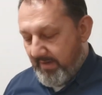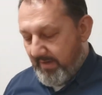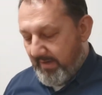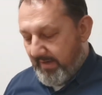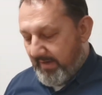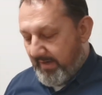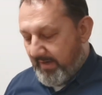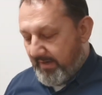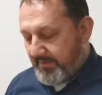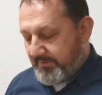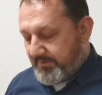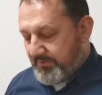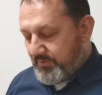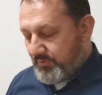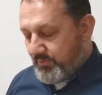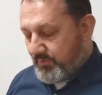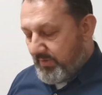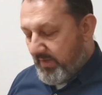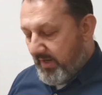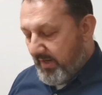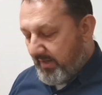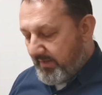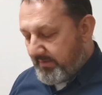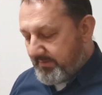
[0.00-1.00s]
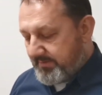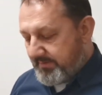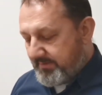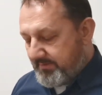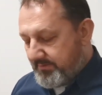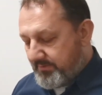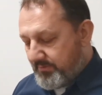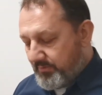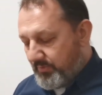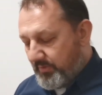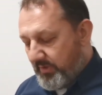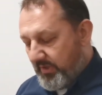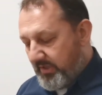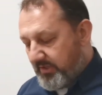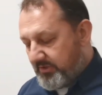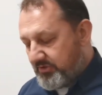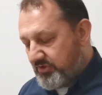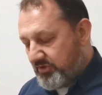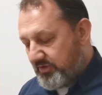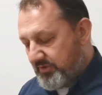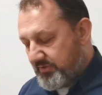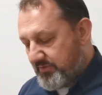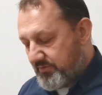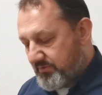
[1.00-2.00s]
Do not
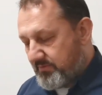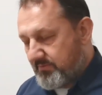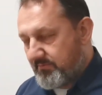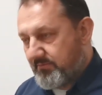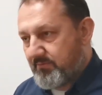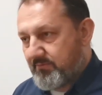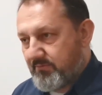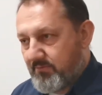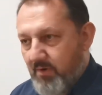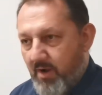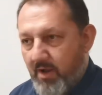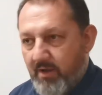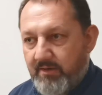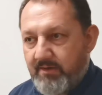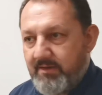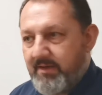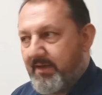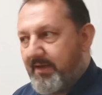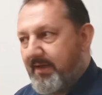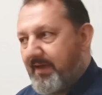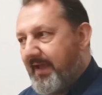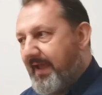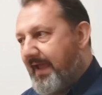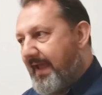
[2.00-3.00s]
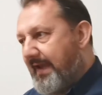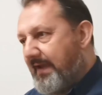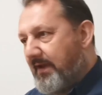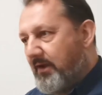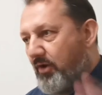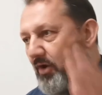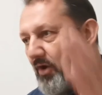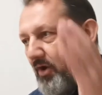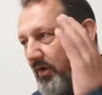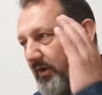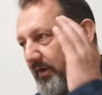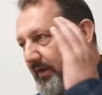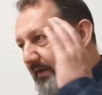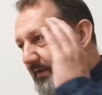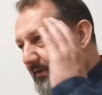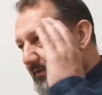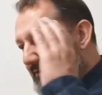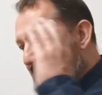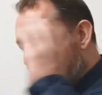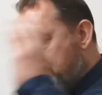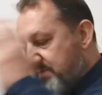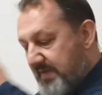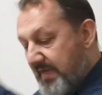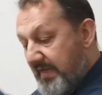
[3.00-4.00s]
just run headlong
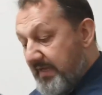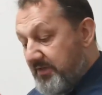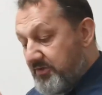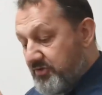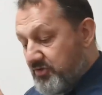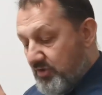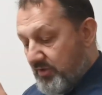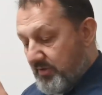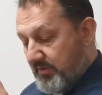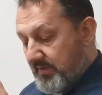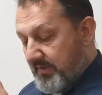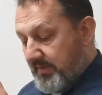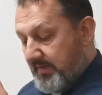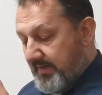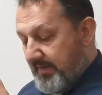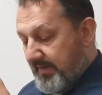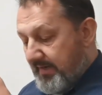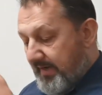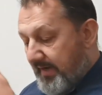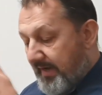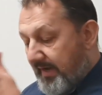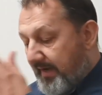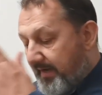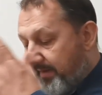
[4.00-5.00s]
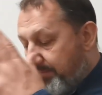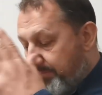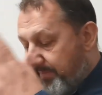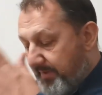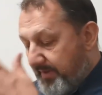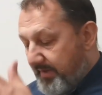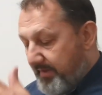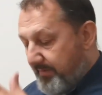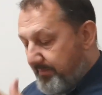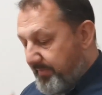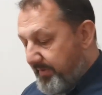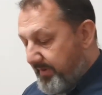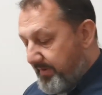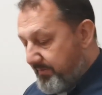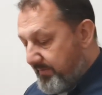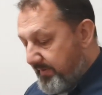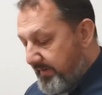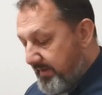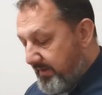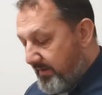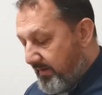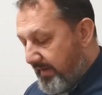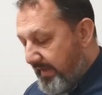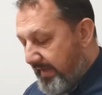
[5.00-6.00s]
into danger, but
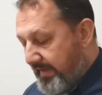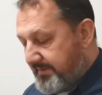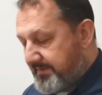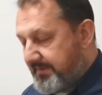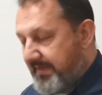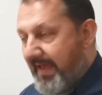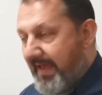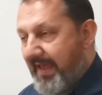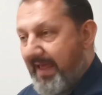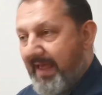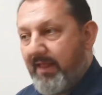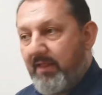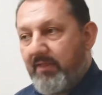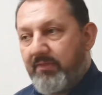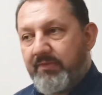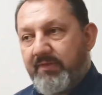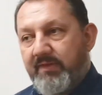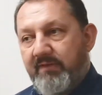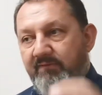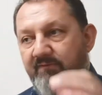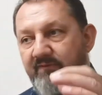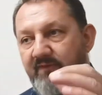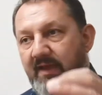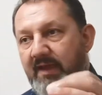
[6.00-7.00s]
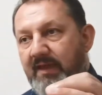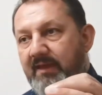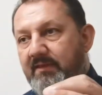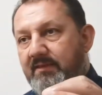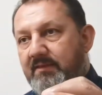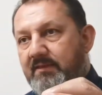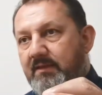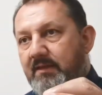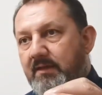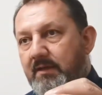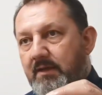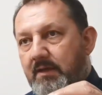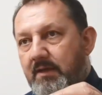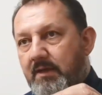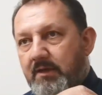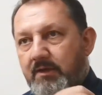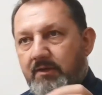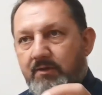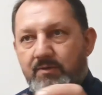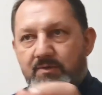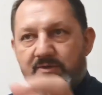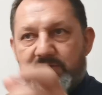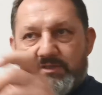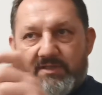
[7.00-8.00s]
realize healthy faith
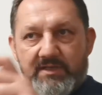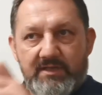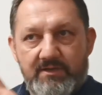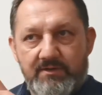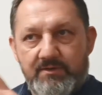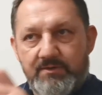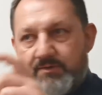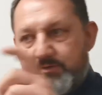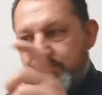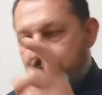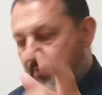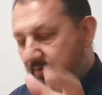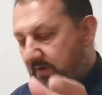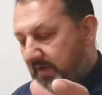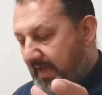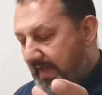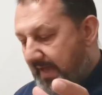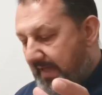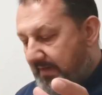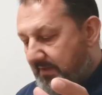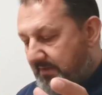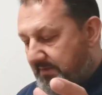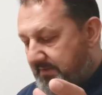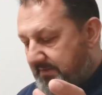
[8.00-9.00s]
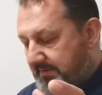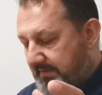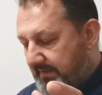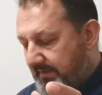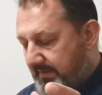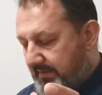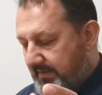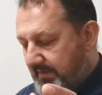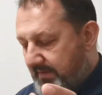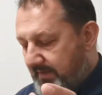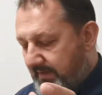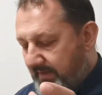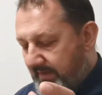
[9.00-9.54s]
considers reality.